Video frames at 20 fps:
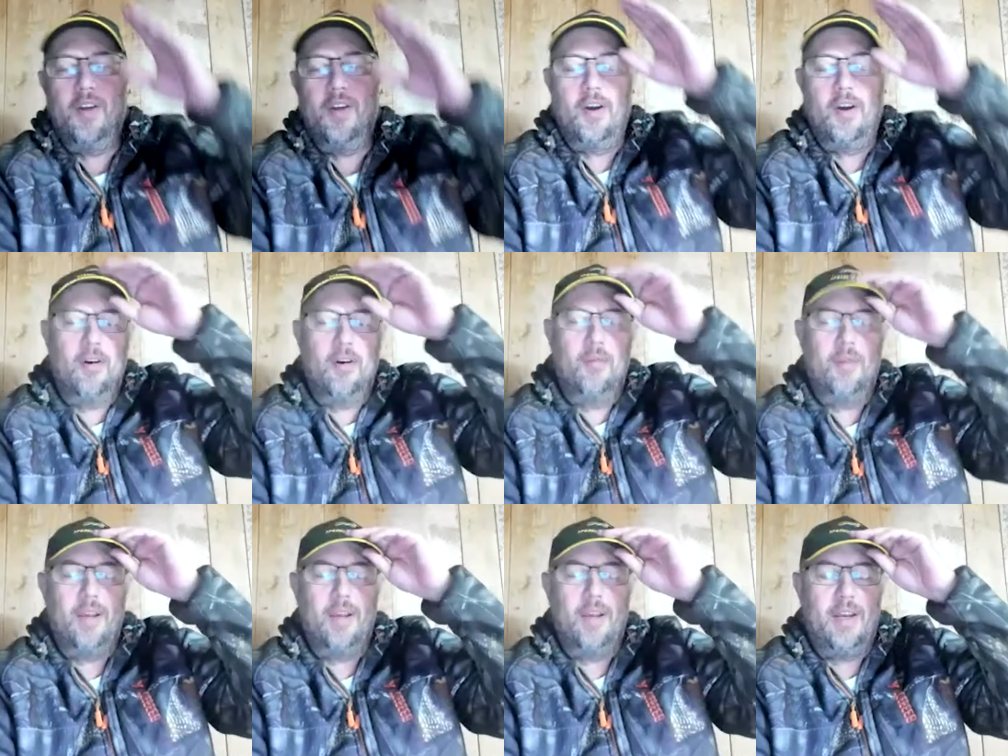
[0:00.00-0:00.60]
no,
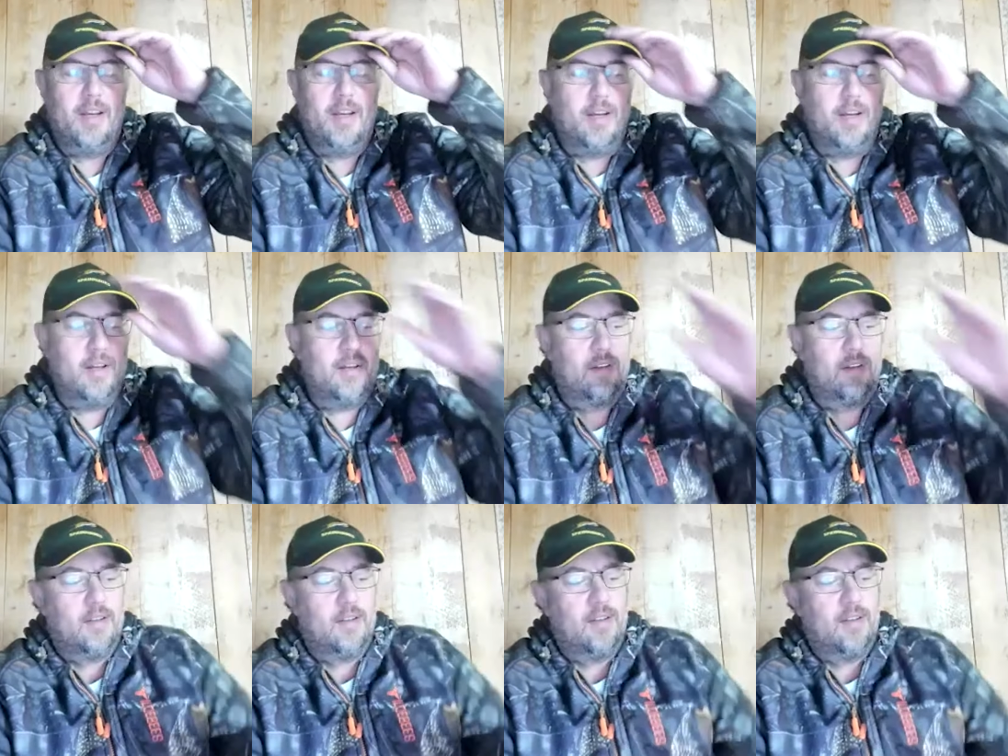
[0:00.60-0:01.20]
I mean,
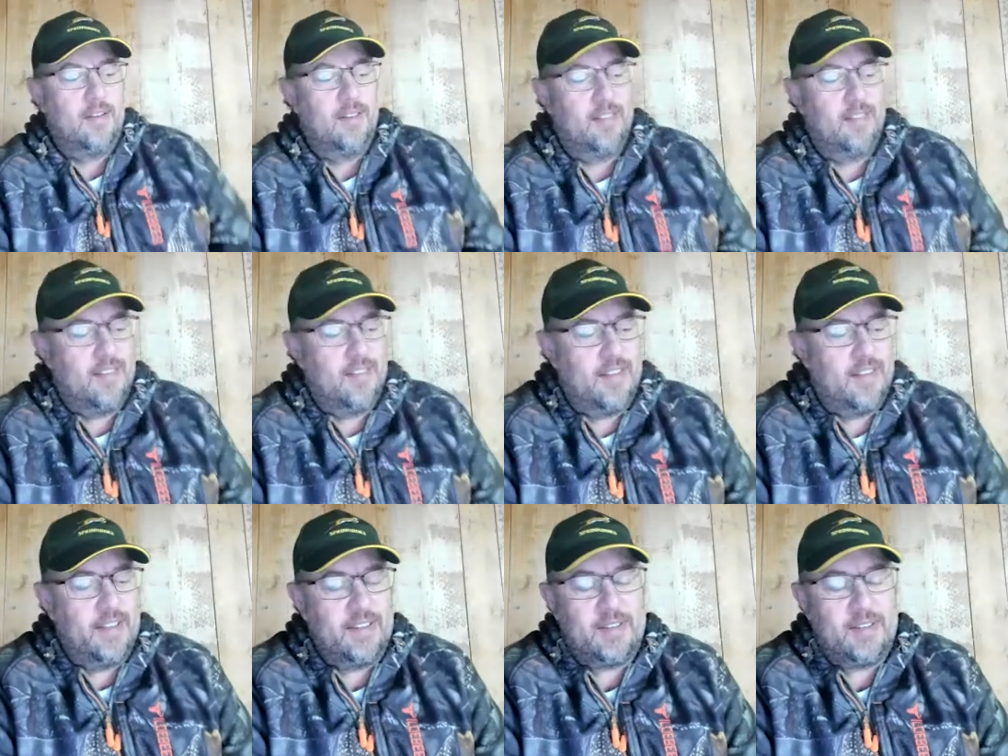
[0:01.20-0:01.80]

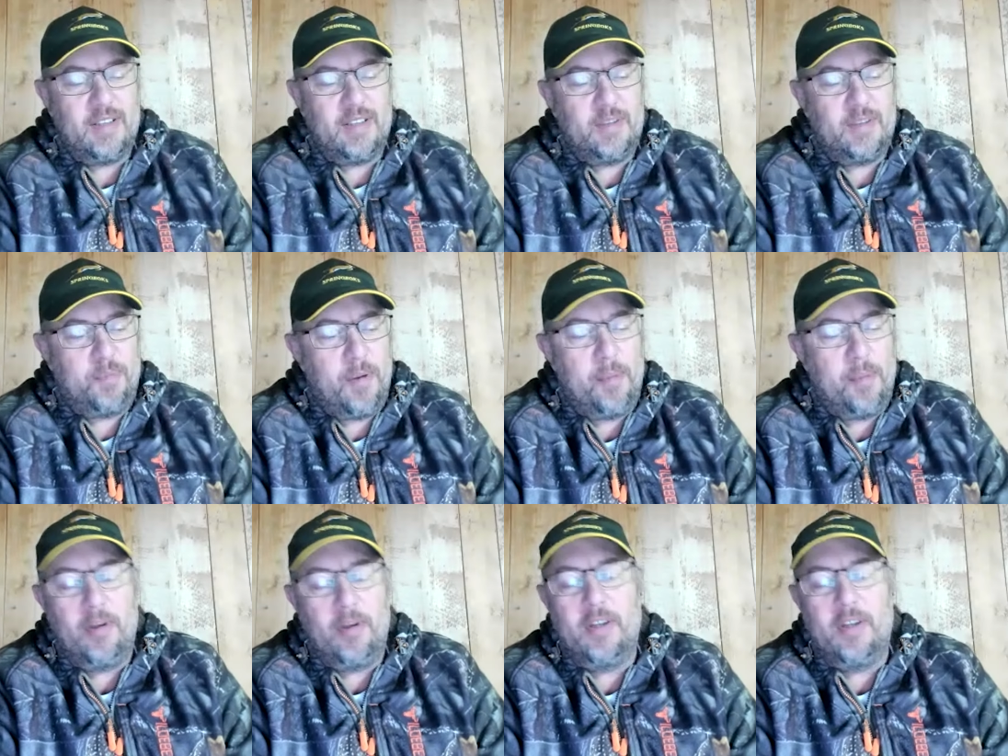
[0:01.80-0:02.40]
there's
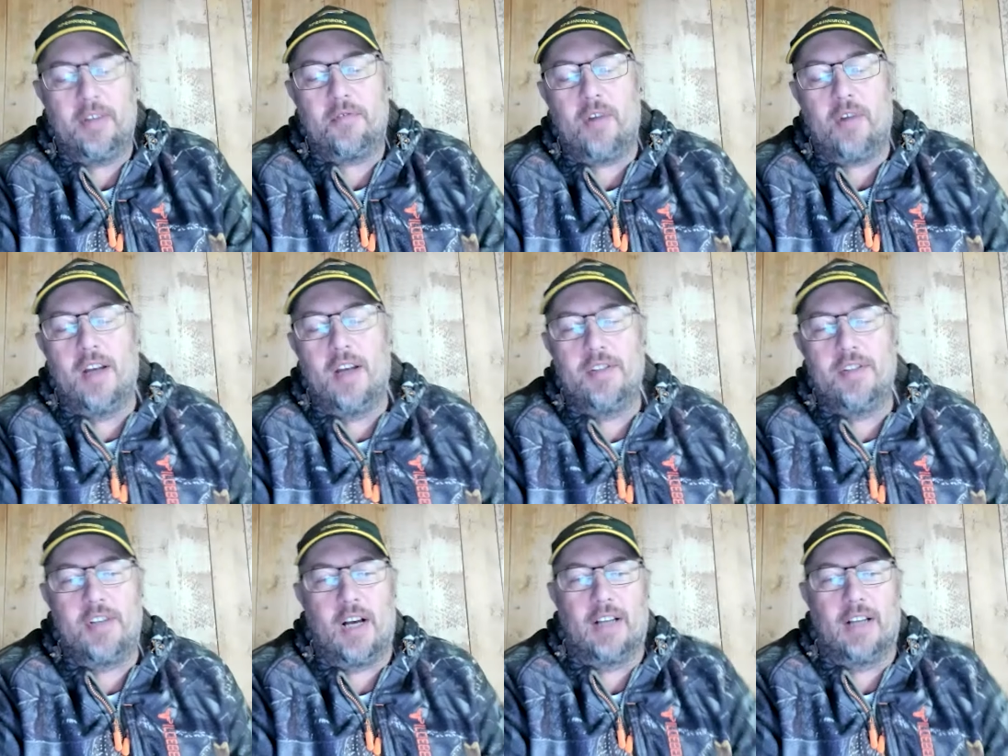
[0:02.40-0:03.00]
people that try
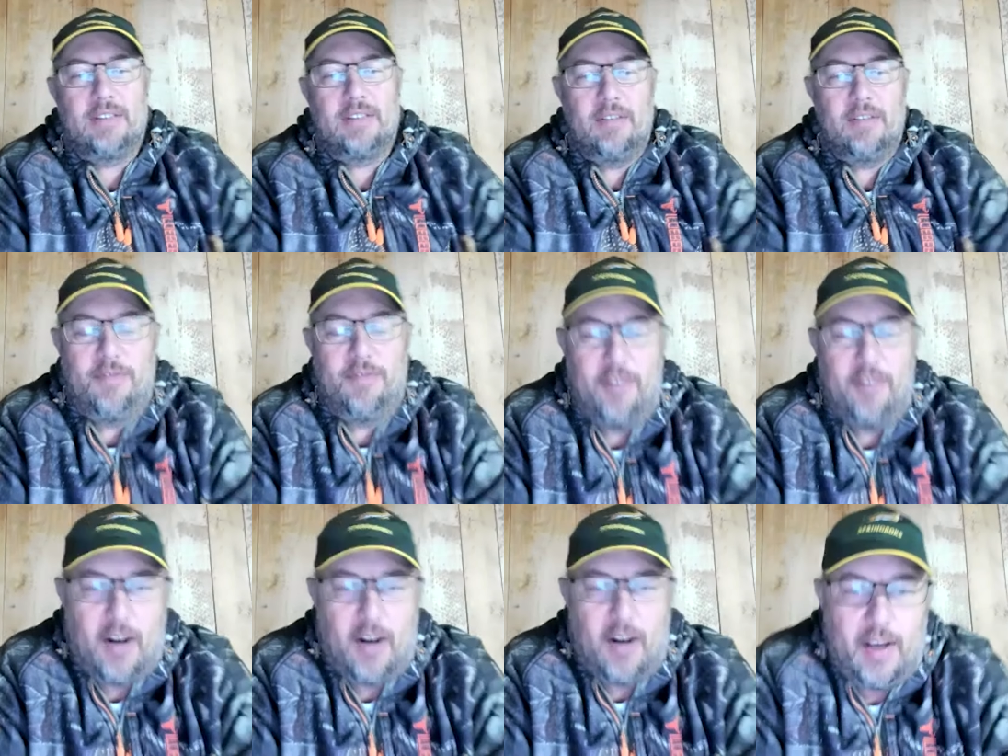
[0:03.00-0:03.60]
and
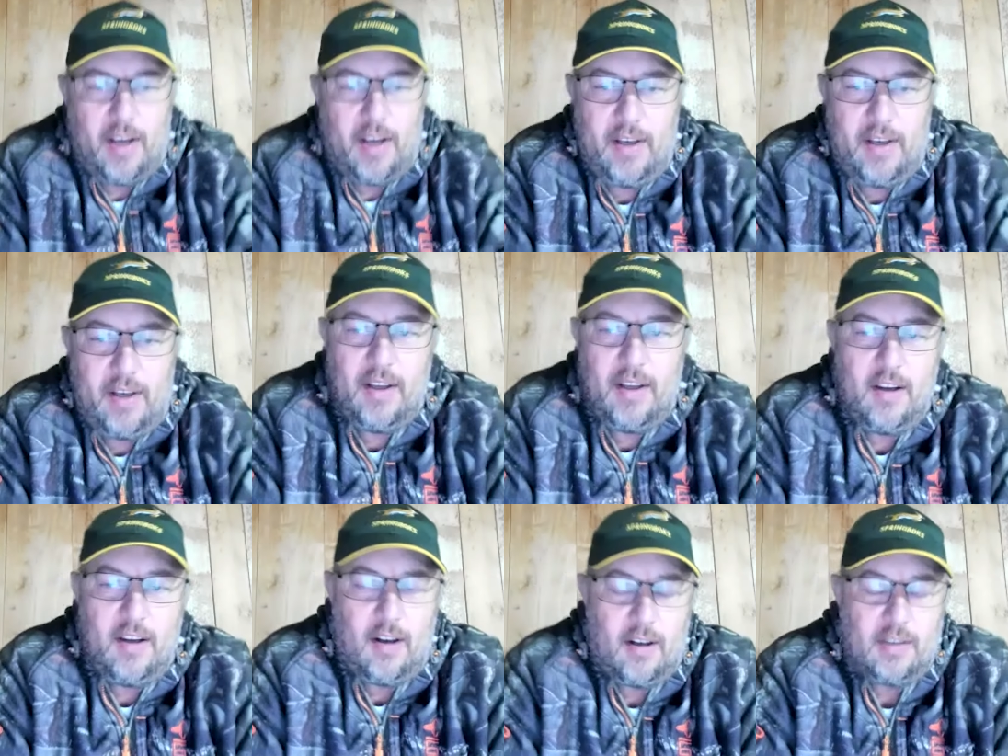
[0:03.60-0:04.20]
justify
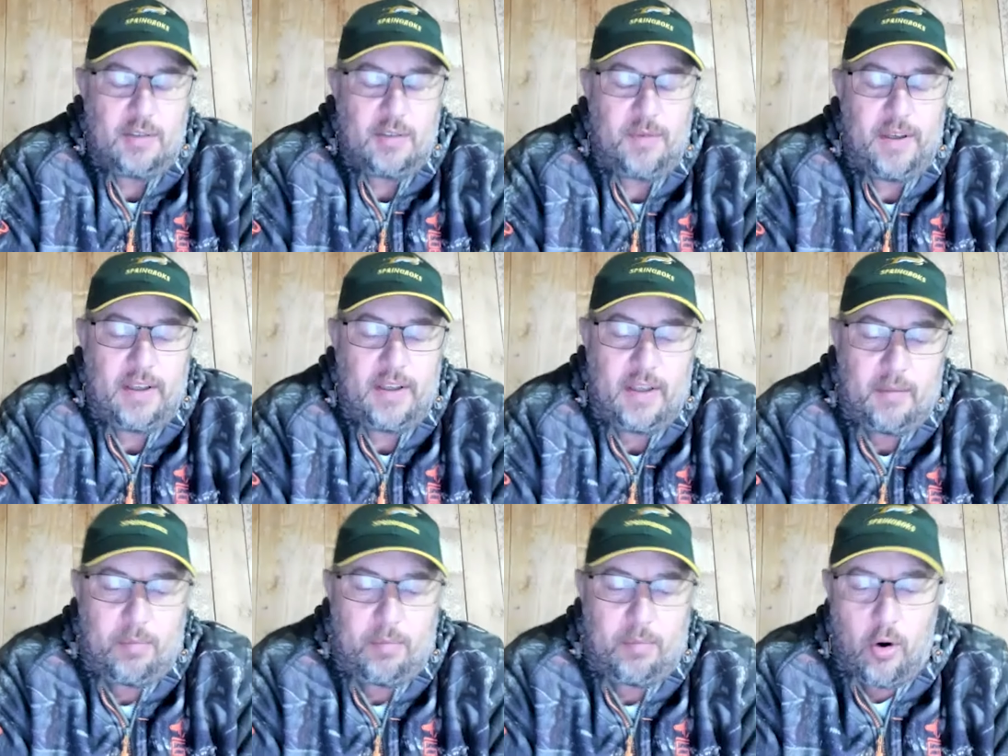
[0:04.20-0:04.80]
last week
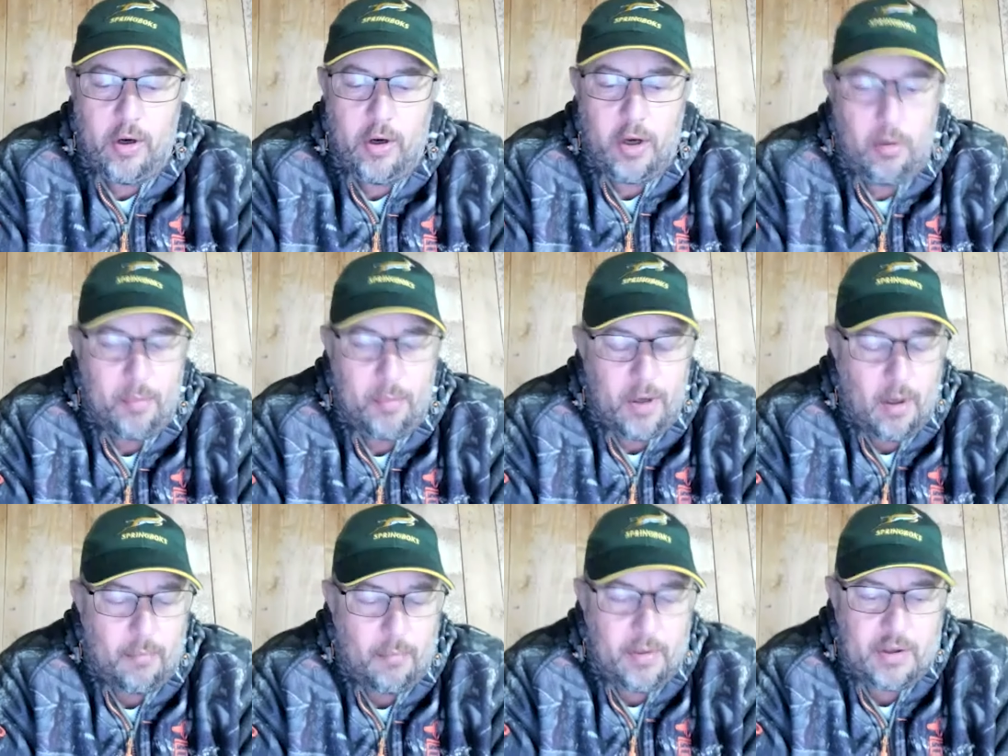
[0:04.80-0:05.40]
that Bongio
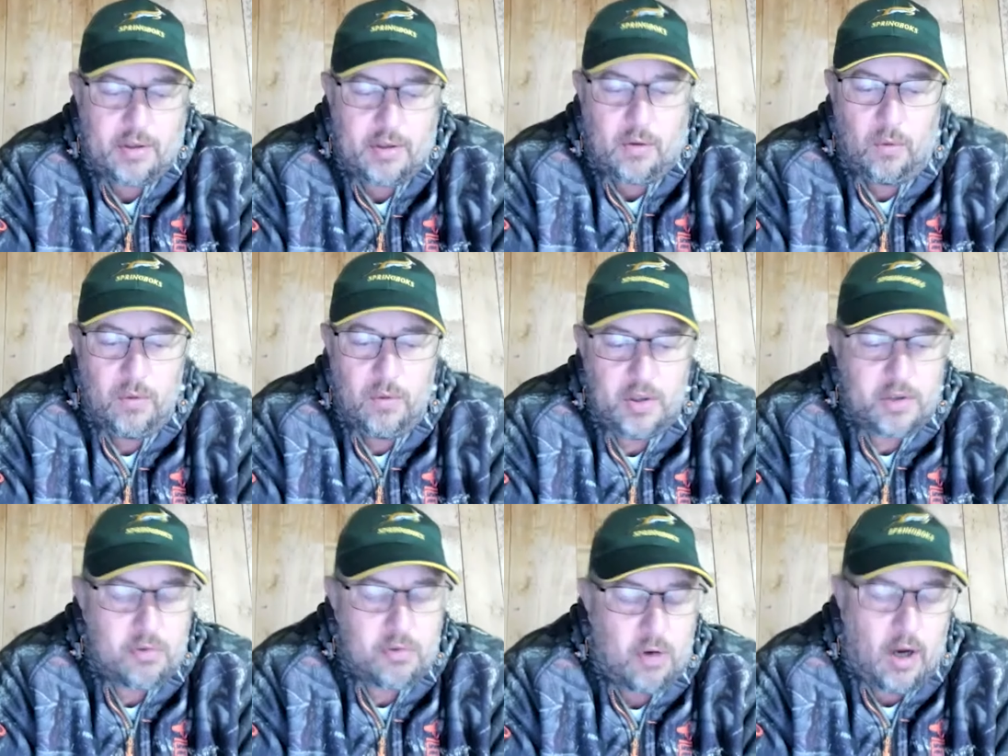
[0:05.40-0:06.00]
Manambi
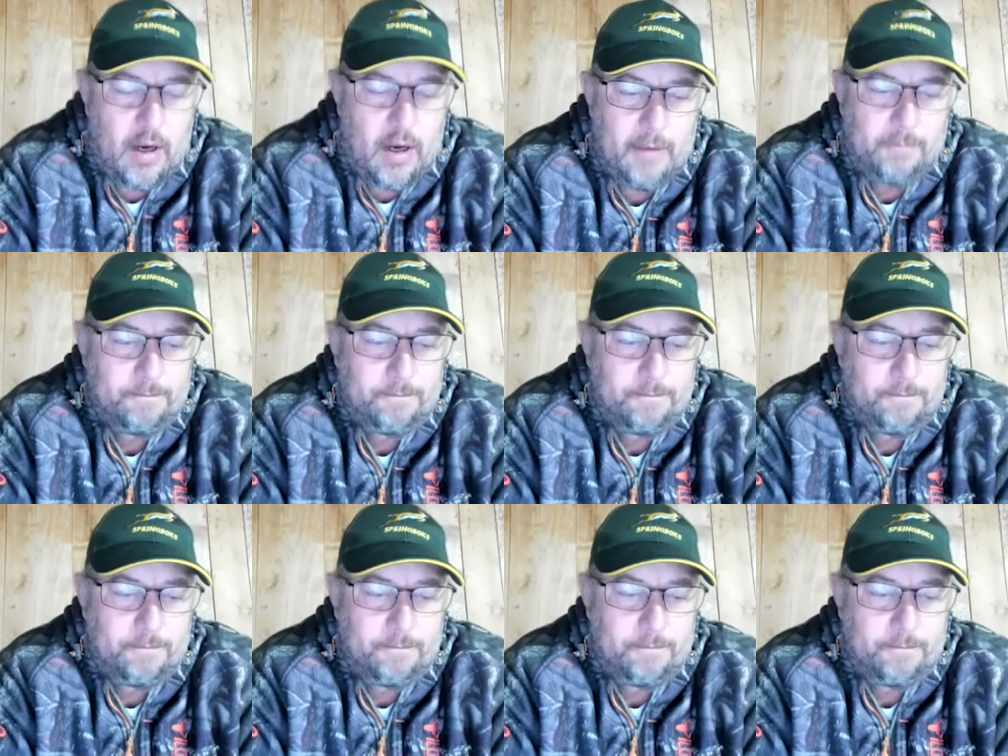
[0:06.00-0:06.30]
scored a try.